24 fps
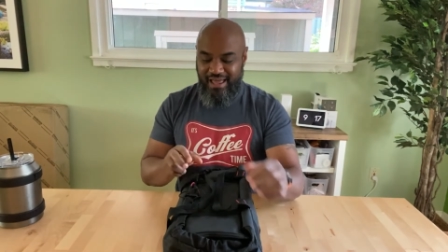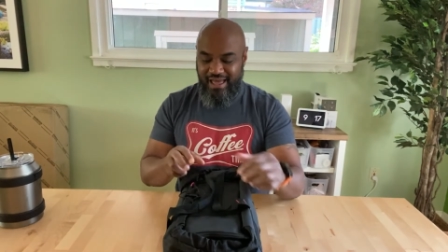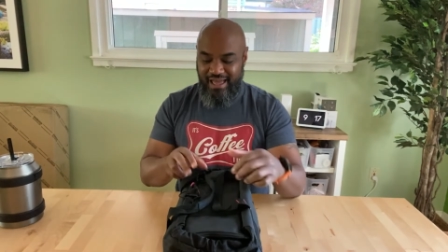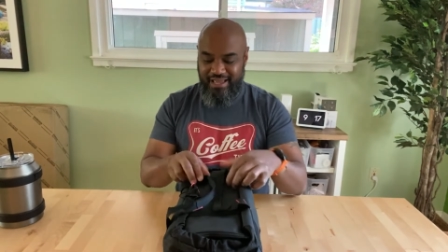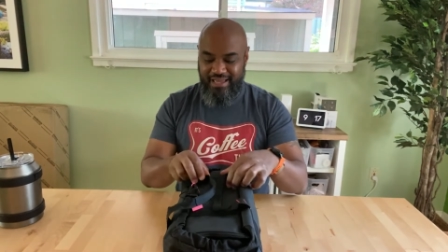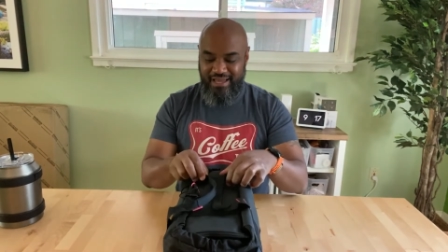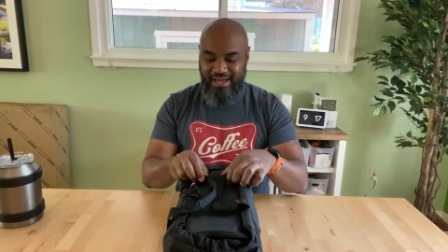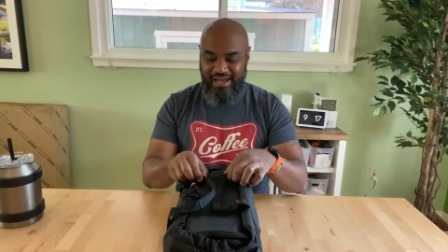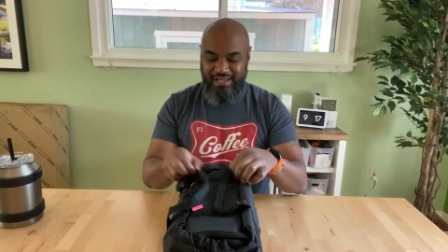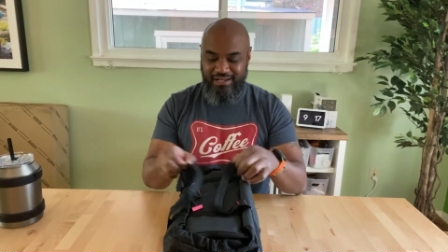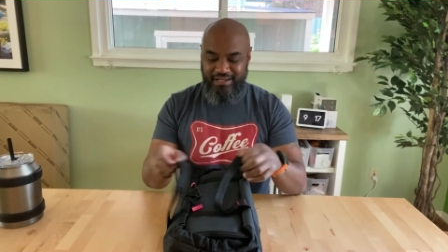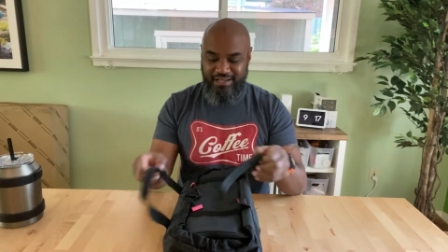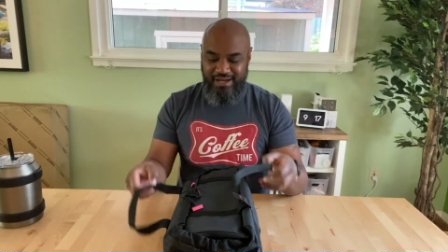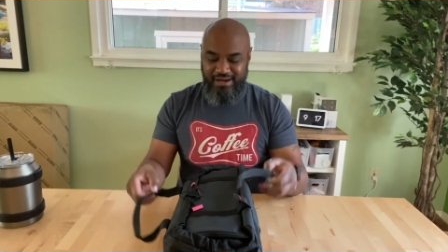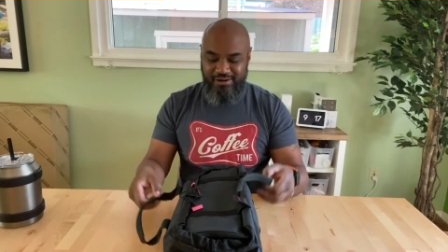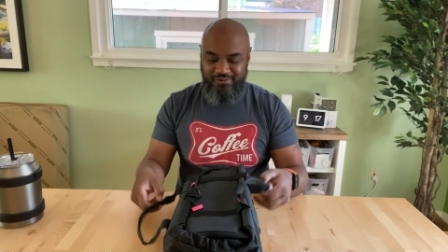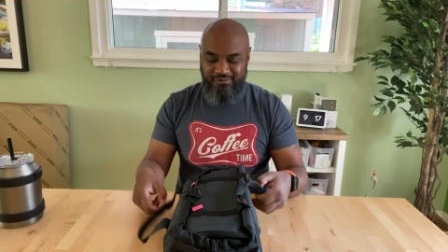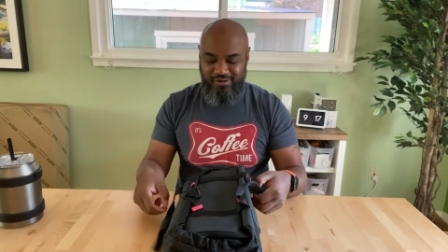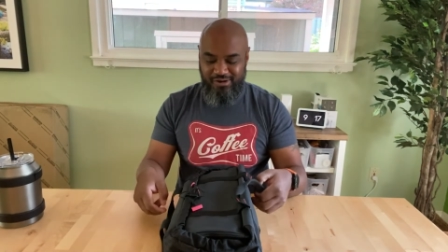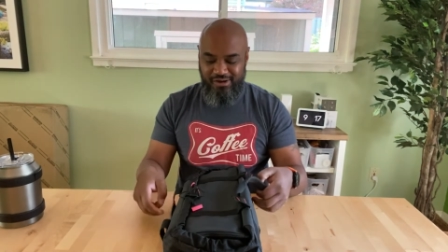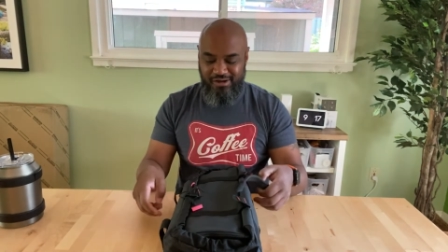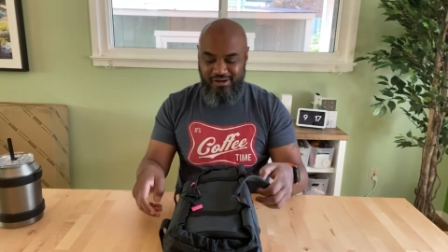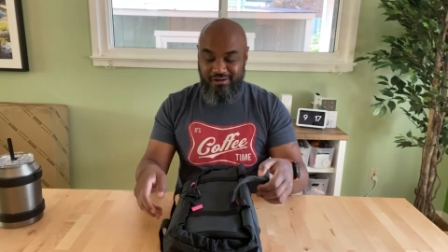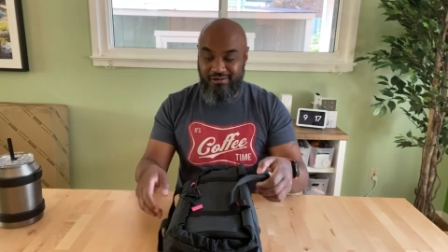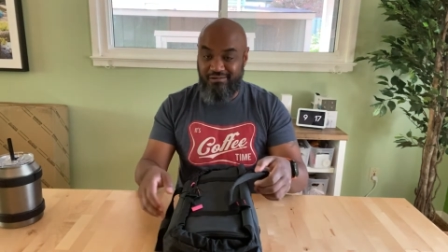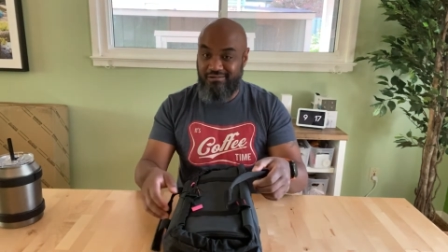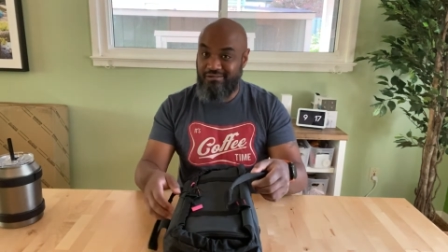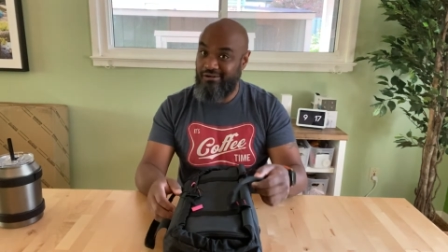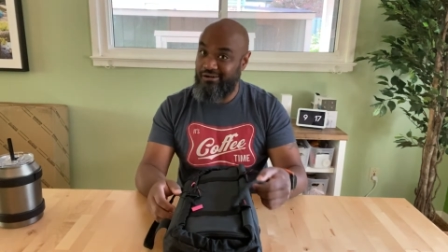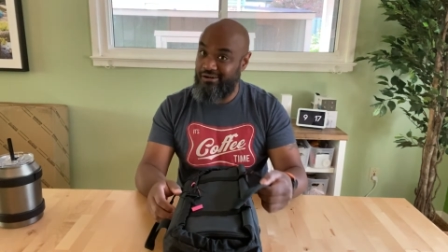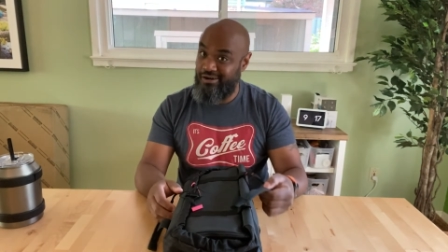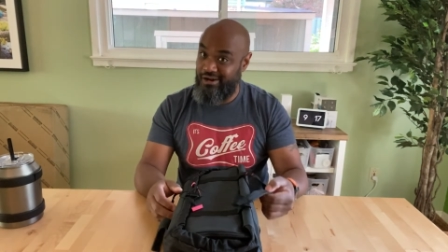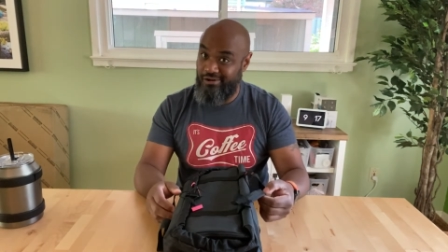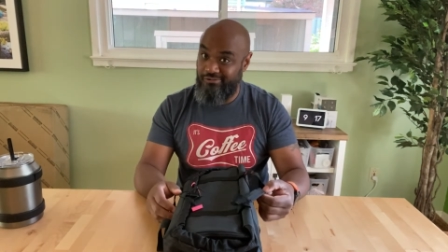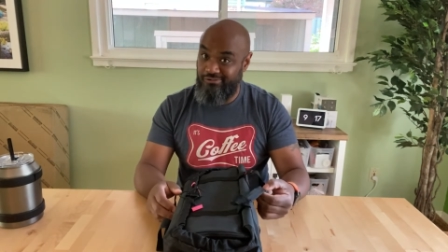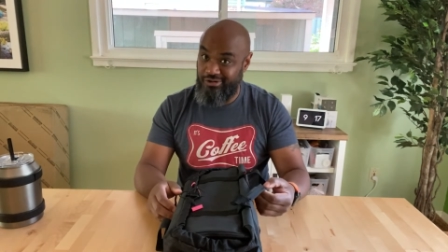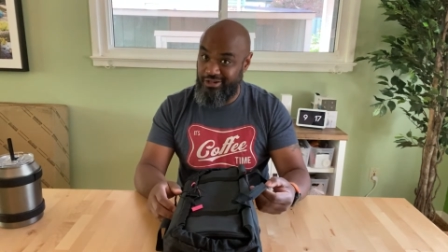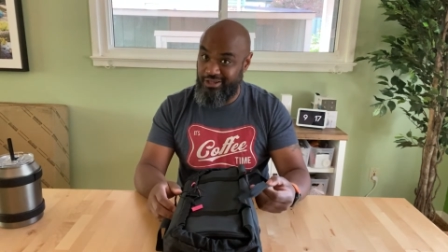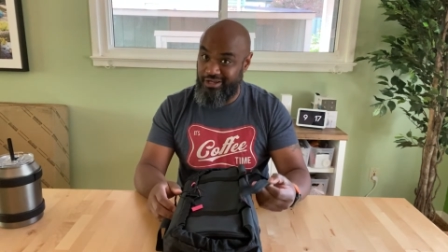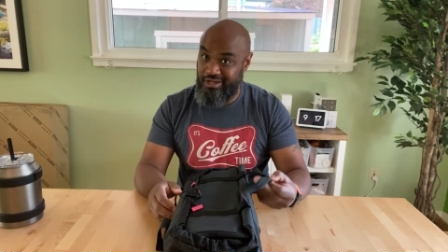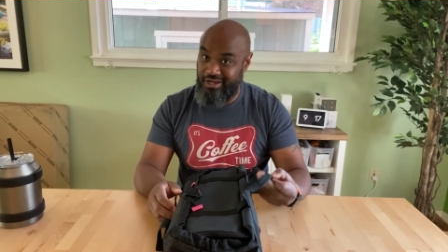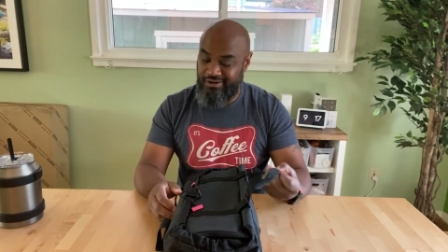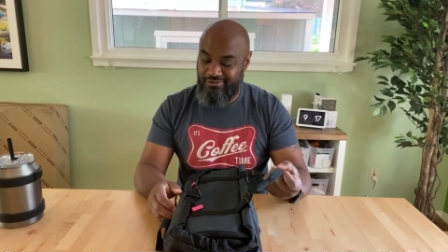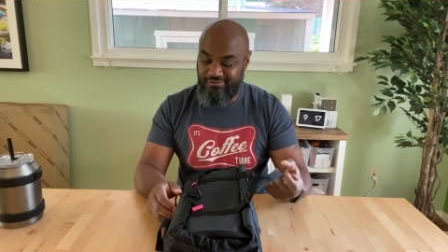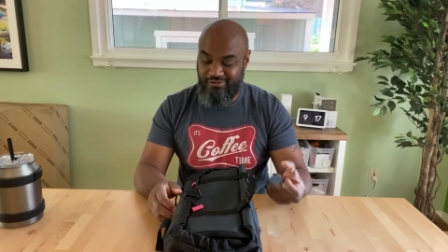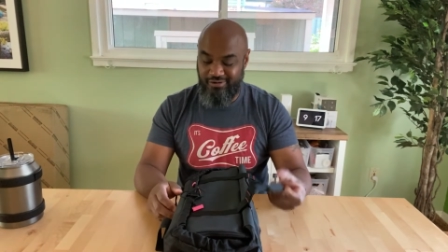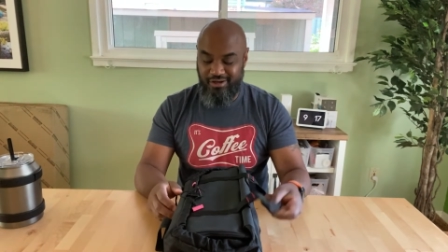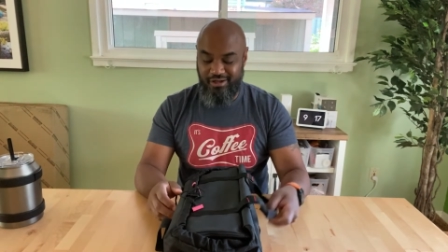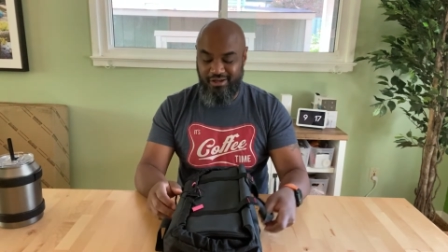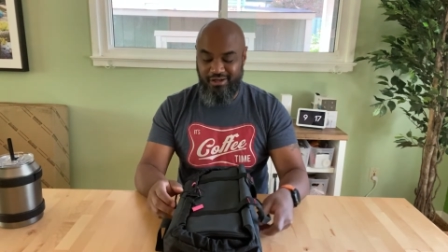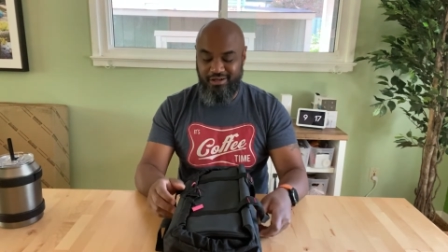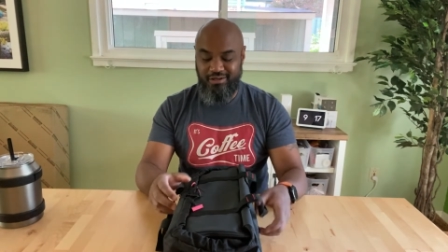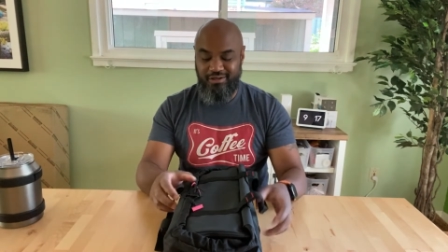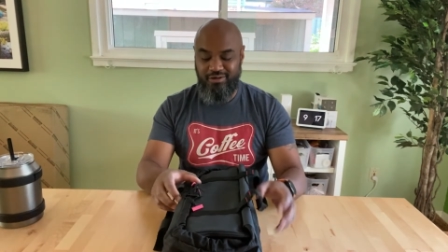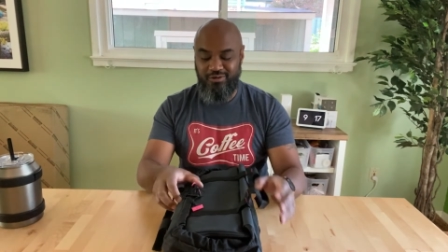I kind of got wrong, or I really got wrong,